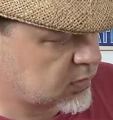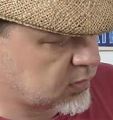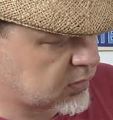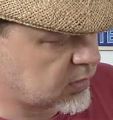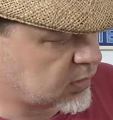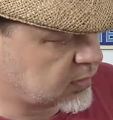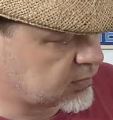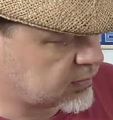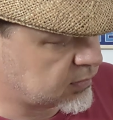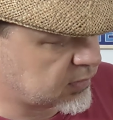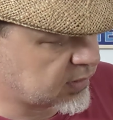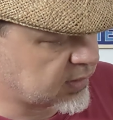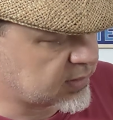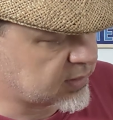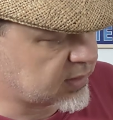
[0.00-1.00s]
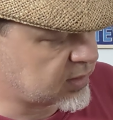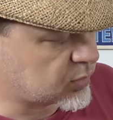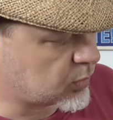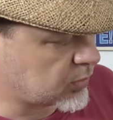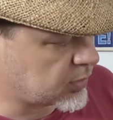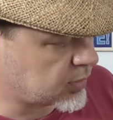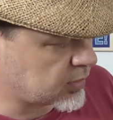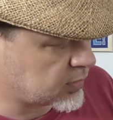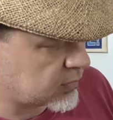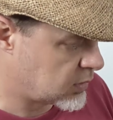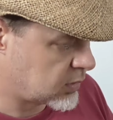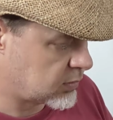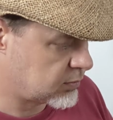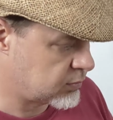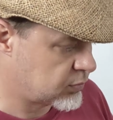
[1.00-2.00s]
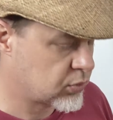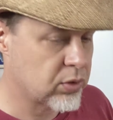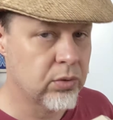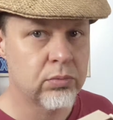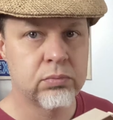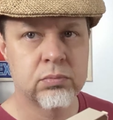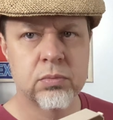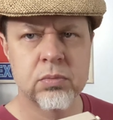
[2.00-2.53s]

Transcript: Like I said, this water. So,